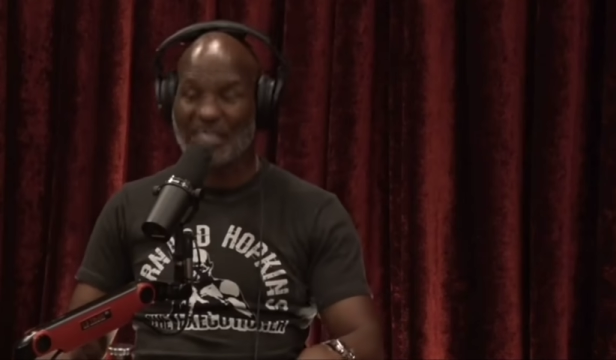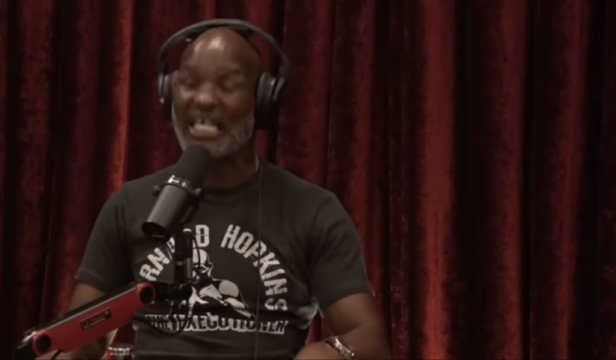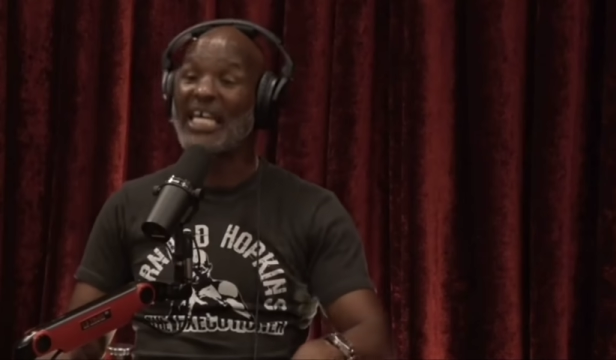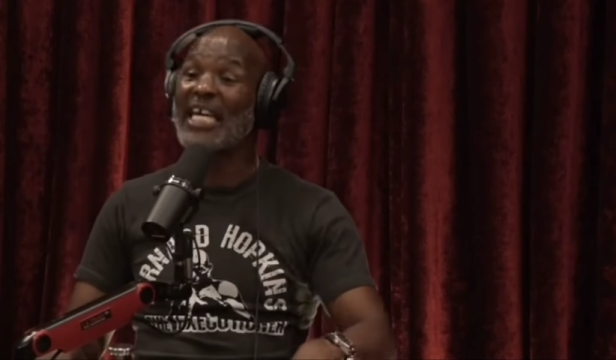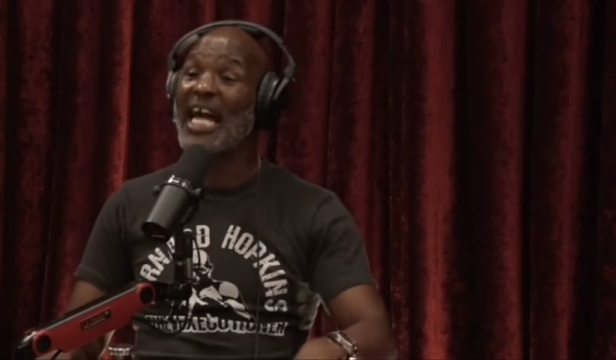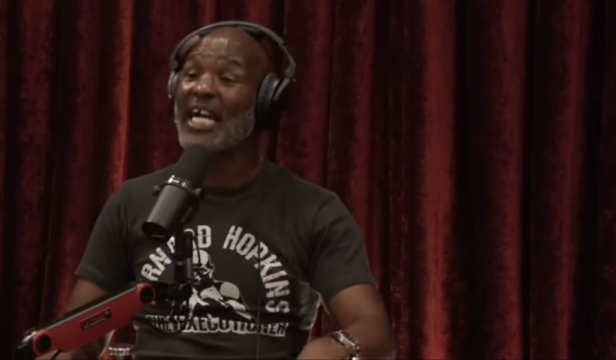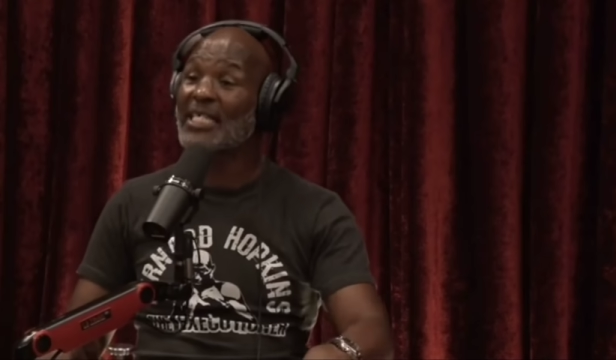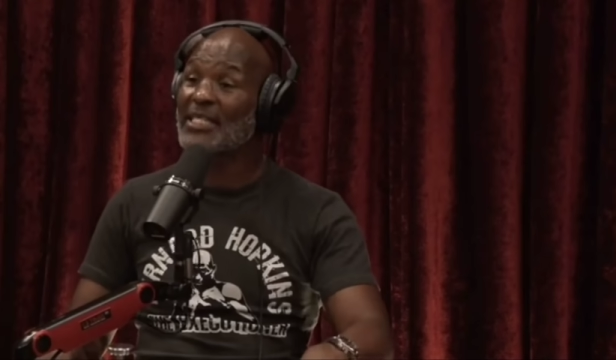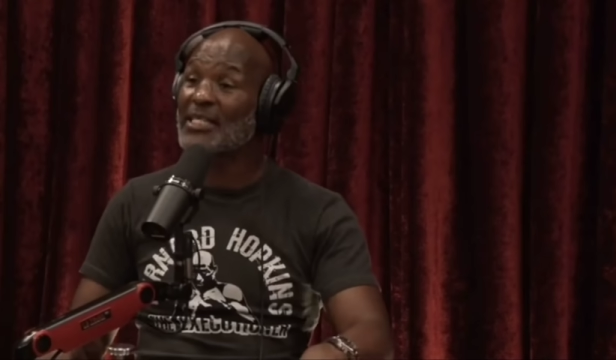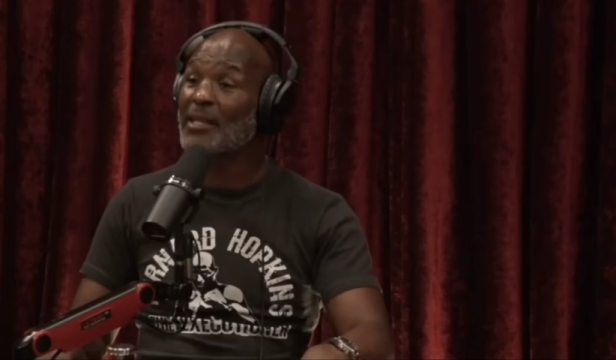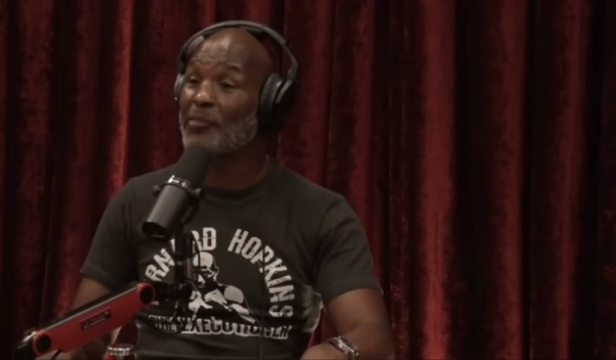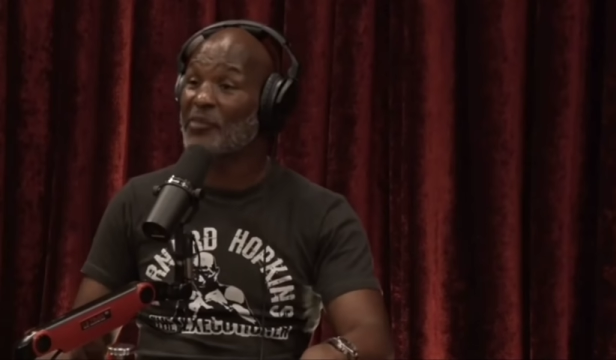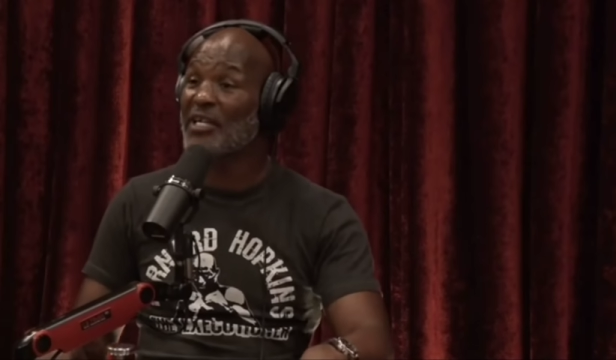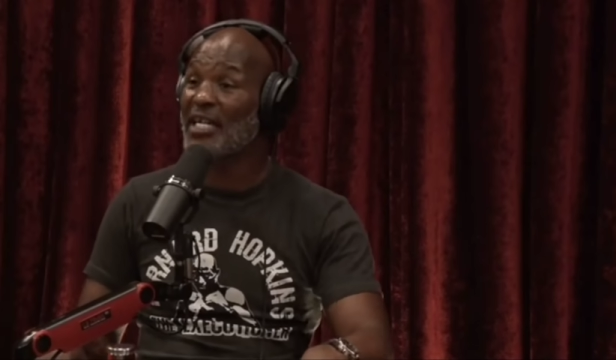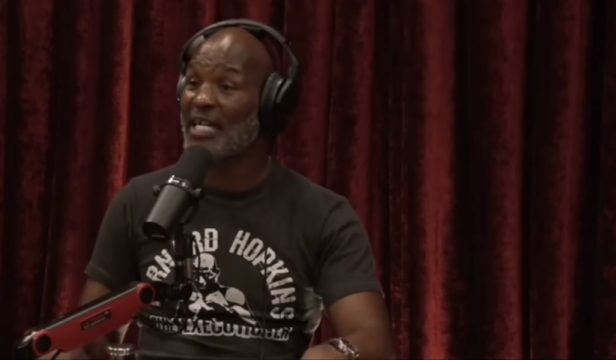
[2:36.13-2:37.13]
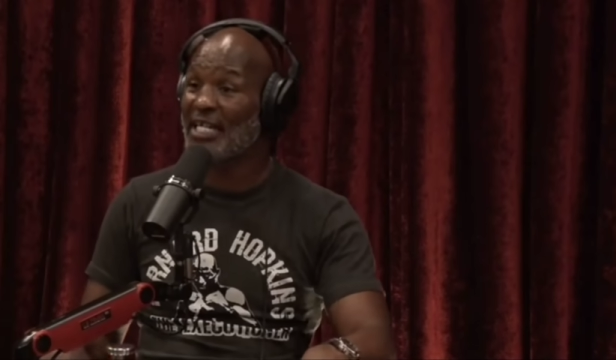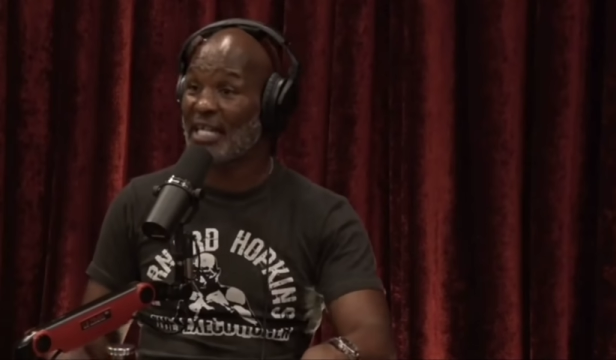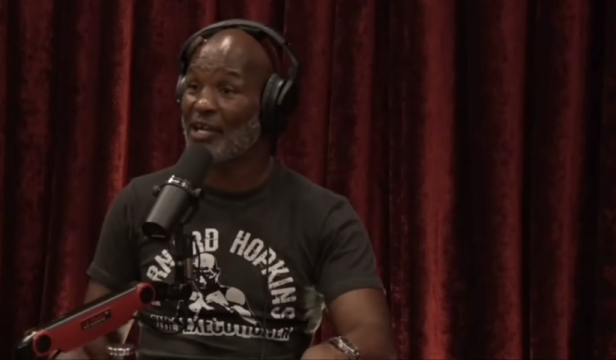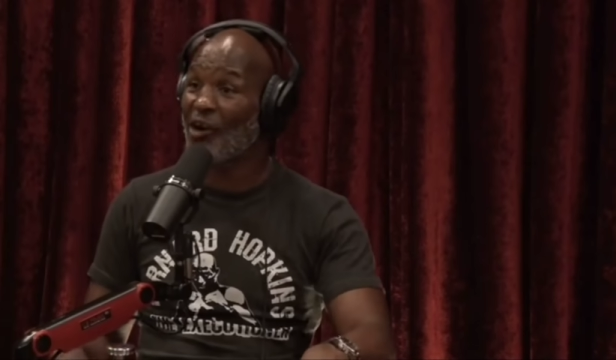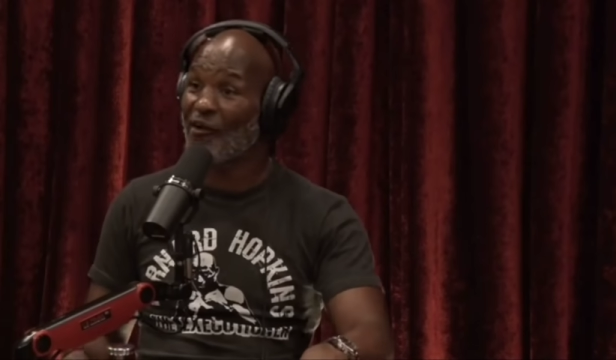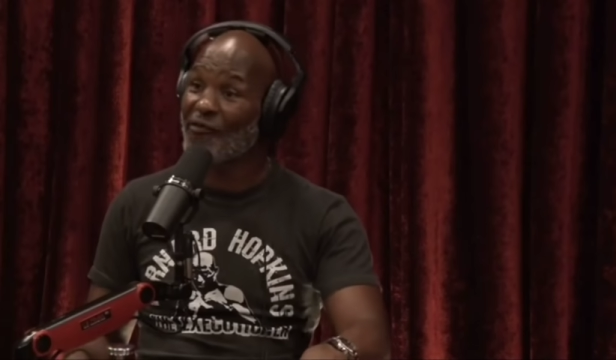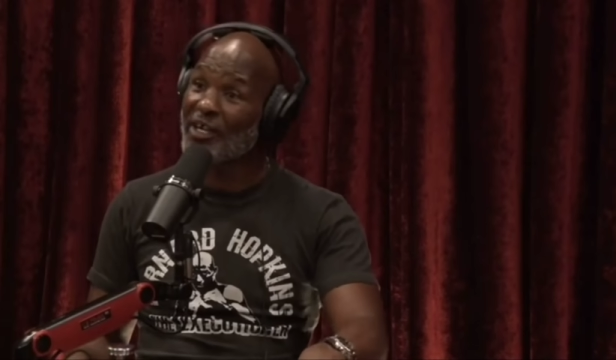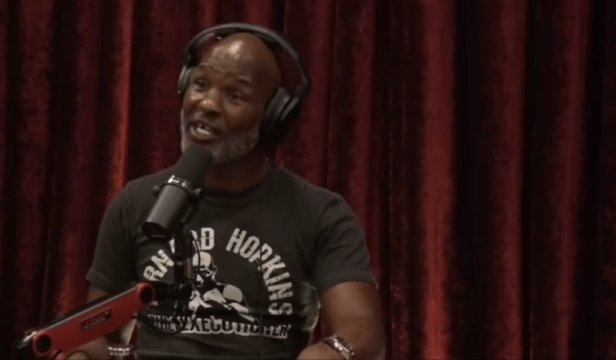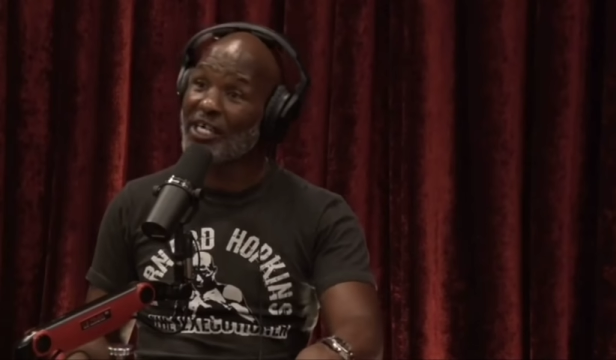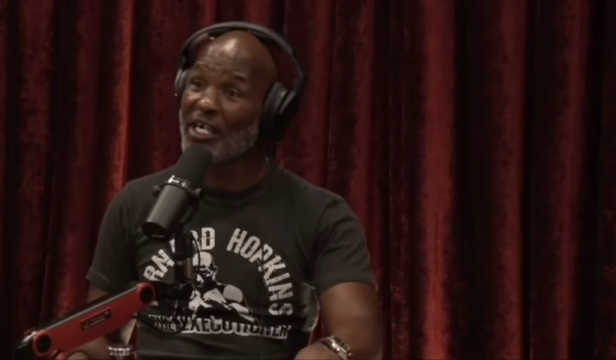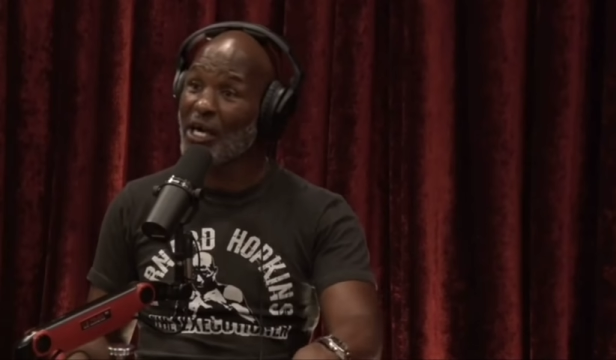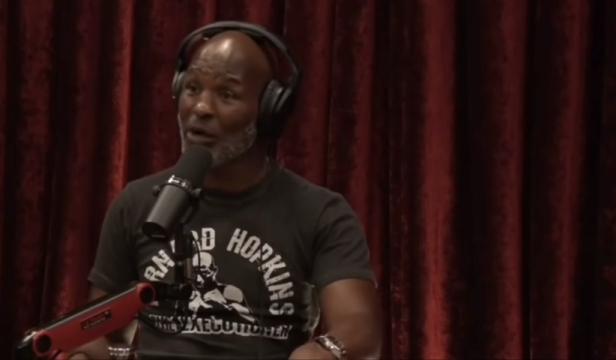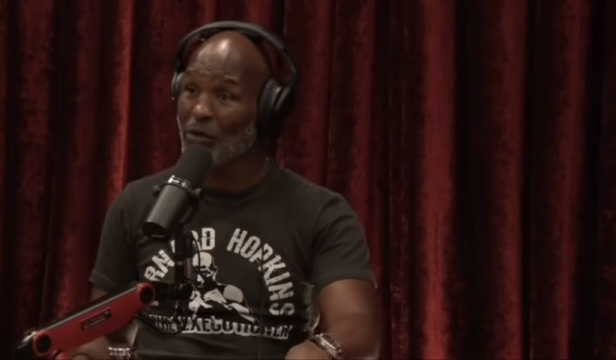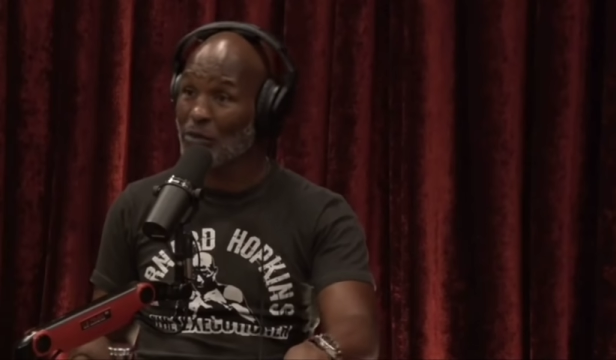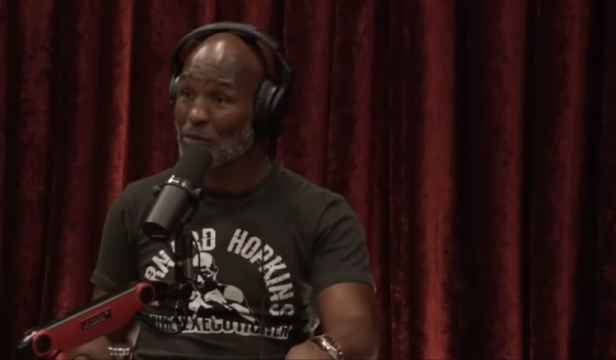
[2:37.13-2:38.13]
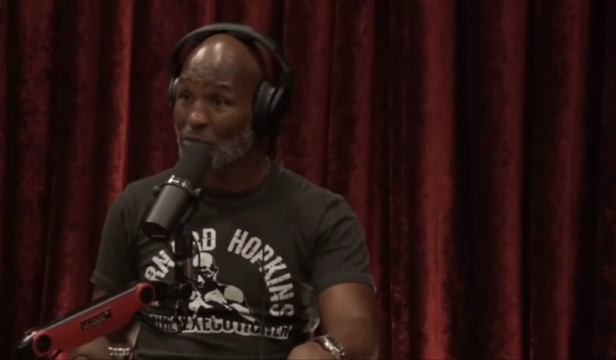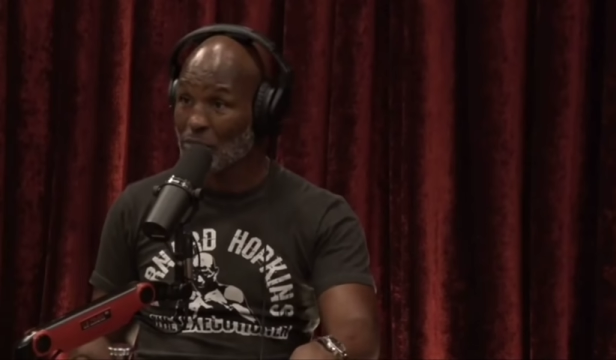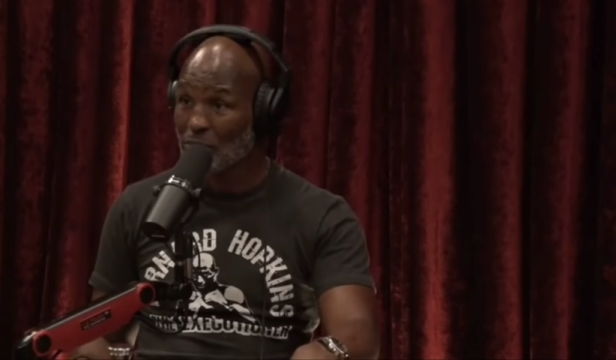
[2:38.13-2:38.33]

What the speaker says: connect something that they already know.